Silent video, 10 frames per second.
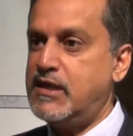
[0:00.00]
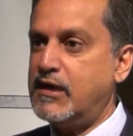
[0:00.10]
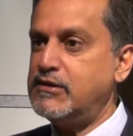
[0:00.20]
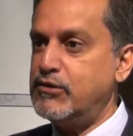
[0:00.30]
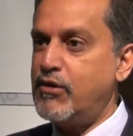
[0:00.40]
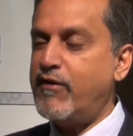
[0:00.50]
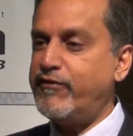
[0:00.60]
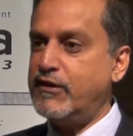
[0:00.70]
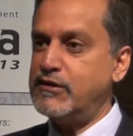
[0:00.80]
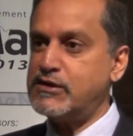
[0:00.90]
that
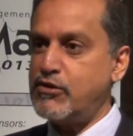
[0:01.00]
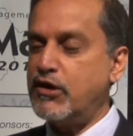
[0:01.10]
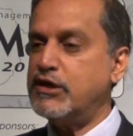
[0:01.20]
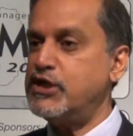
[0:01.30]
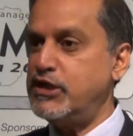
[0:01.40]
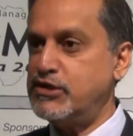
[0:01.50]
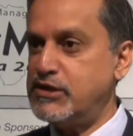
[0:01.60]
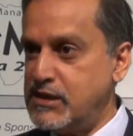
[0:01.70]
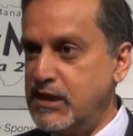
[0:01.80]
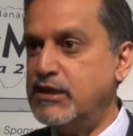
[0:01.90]
African stock
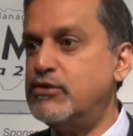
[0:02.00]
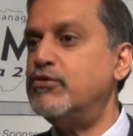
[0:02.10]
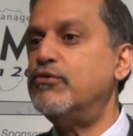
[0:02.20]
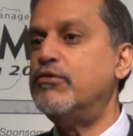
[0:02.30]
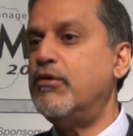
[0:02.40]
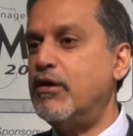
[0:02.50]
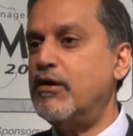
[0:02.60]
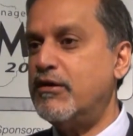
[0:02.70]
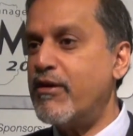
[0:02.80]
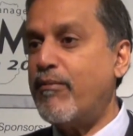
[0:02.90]
exchanges need to
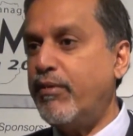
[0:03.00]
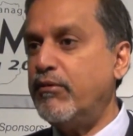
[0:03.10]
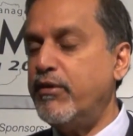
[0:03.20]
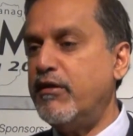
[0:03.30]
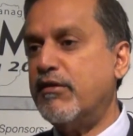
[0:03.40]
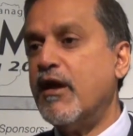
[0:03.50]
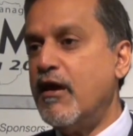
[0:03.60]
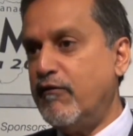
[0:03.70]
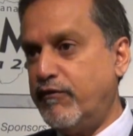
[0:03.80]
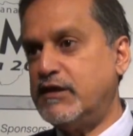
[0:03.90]
grapple with.
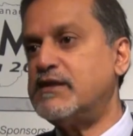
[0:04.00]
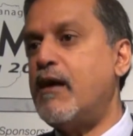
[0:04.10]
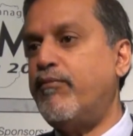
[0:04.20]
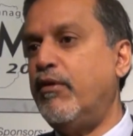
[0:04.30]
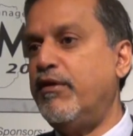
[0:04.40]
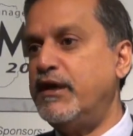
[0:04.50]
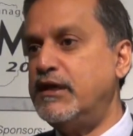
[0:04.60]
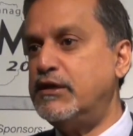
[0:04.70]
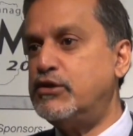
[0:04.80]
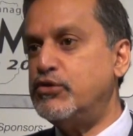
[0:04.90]
For example, they
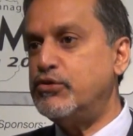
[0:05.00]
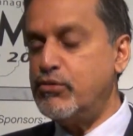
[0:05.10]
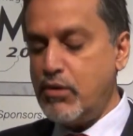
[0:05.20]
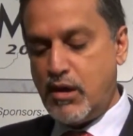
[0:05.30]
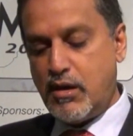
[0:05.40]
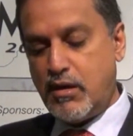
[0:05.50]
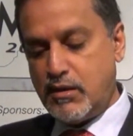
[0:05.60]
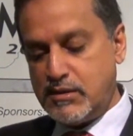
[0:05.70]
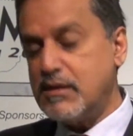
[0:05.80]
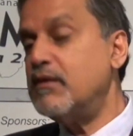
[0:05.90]
need
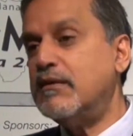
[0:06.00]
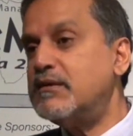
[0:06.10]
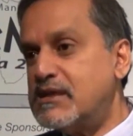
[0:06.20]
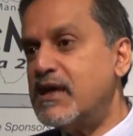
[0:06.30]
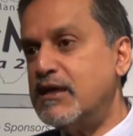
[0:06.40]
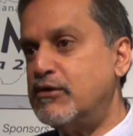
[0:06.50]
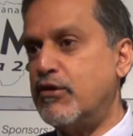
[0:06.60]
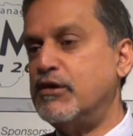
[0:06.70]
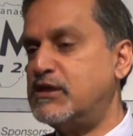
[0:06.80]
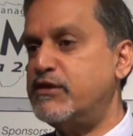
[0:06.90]
to take into
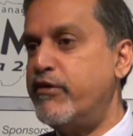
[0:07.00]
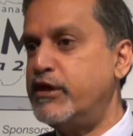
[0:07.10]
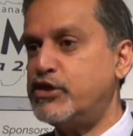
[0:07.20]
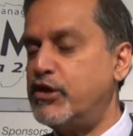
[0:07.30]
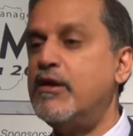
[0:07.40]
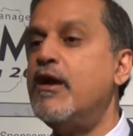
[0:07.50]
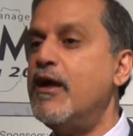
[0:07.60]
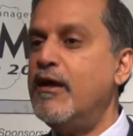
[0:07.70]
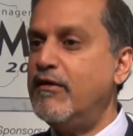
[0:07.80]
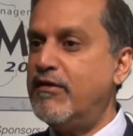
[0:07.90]
consideration
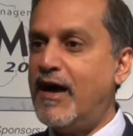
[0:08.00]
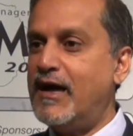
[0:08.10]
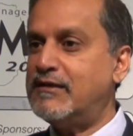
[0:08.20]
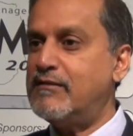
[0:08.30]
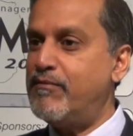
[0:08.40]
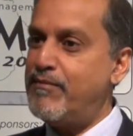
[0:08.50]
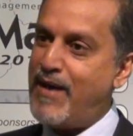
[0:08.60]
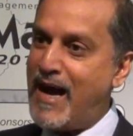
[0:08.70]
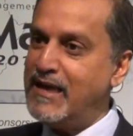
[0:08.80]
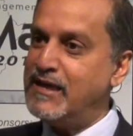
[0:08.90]
that
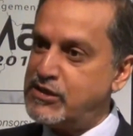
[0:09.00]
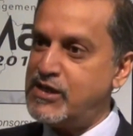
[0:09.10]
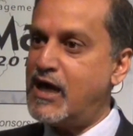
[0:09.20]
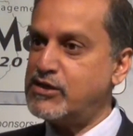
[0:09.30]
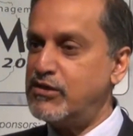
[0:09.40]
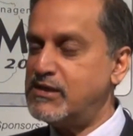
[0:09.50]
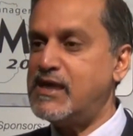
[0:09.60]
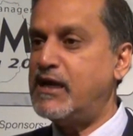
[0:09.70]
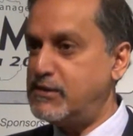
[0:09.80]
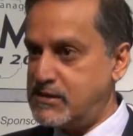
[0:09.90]
by international
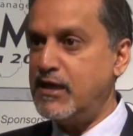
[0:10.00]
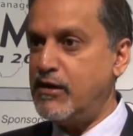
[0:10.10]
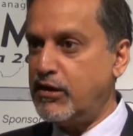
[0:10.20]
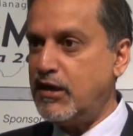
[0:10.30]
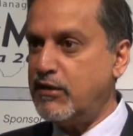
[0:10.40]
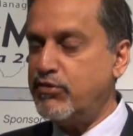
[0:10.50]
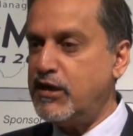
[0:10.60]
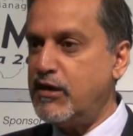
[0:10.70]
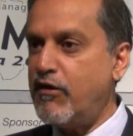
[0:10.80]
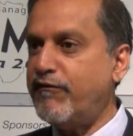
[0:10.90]
standards they're not liquid
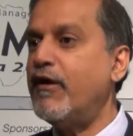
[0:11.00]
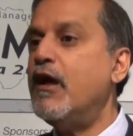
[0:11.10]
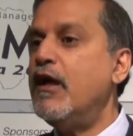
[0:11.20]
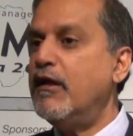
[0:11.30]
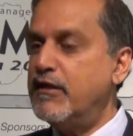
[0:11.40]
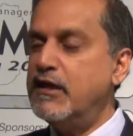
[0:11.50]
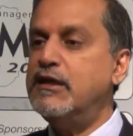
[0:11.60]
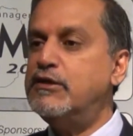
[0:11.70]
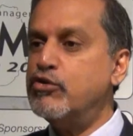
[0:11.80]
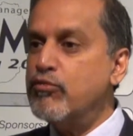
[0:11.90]
enough. They
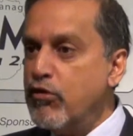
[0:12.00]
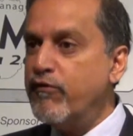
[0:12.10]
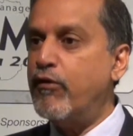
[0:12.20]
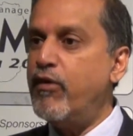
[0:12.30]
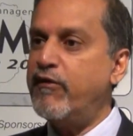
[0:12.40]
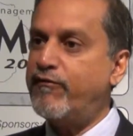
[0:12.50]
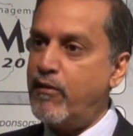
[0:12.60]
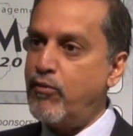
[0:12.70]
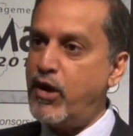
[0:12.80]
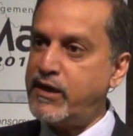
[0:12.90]
need to move away
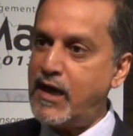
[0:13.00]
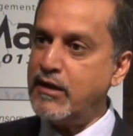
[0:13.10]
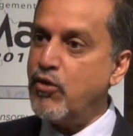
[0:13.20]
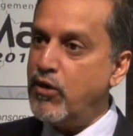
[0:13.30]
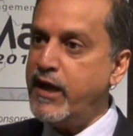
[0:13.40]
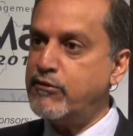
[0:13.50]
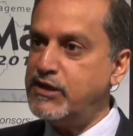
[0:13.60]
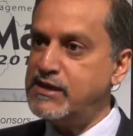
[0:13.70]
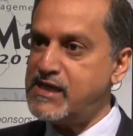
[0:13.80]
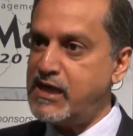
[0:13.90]
from what I call
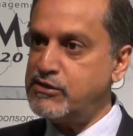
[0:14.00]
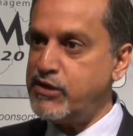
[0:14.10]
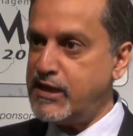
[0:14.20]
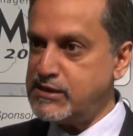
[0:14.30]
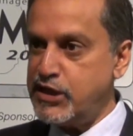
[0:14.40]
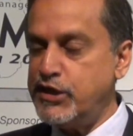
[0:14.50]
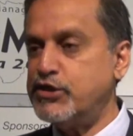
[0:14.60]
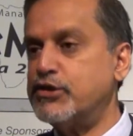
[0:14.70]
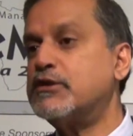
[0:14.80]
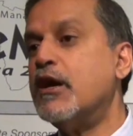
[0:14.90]
equity-centric
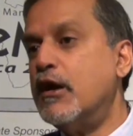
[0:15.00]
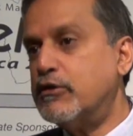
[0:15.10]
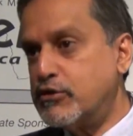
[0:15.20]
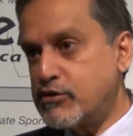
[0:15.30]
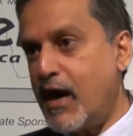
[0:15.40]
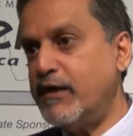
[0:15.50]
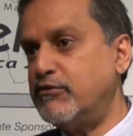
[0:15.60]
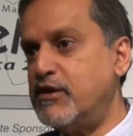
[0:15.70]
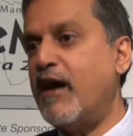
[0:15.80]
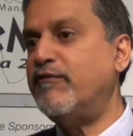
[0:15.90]
exchanges to try to
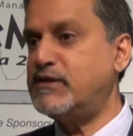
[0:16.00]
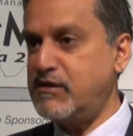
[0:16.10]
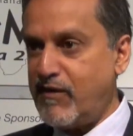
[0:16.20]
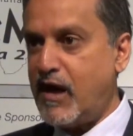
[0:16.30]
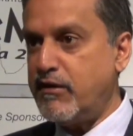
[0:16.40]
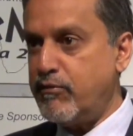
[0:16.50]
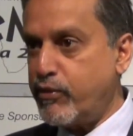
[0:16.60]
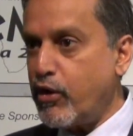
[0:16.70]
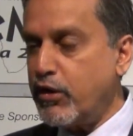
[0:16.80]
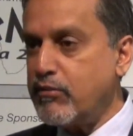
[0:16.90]
diversify their
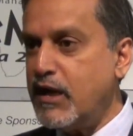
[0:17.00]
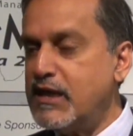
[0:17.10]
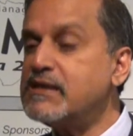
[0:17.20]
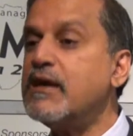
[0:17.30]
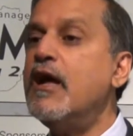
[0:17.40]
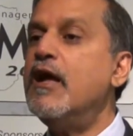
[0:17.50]
product base.